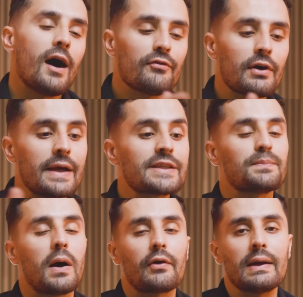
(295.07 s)
other
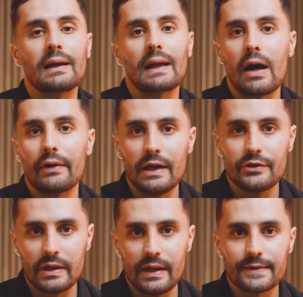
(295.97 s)
aspiring cloud
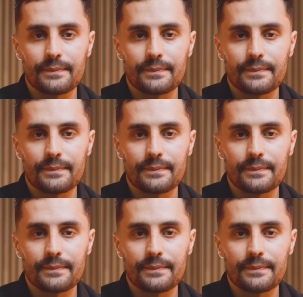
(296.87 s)
engineers.